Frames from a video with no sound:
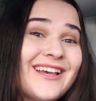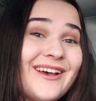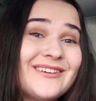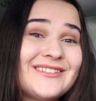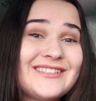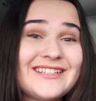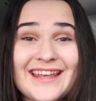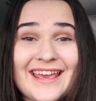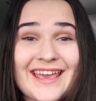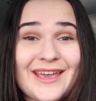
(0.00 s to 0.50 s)
So
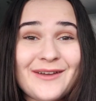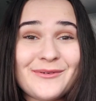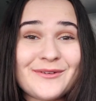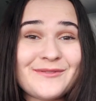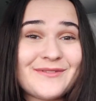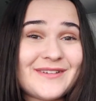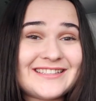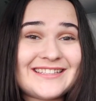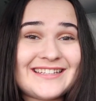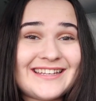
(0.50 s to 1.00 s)
today we're
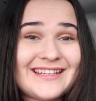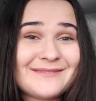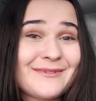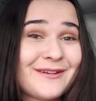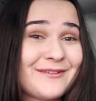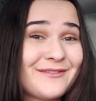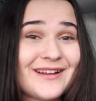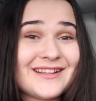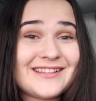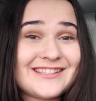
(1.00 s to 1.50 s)
visiting my
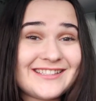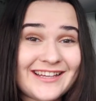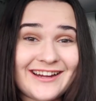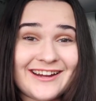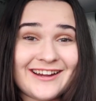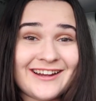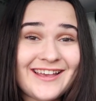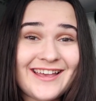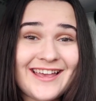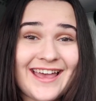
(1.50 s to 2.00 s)
friend
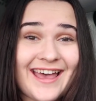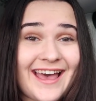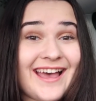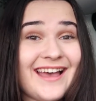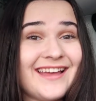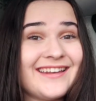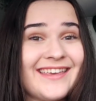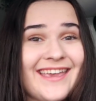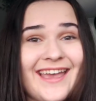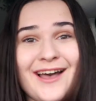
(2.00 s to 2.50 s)
Sara
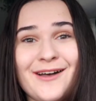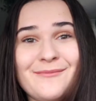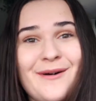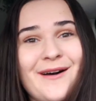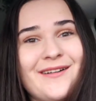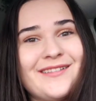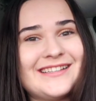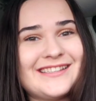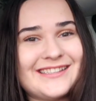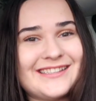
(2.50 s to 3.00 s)
at Cal Poly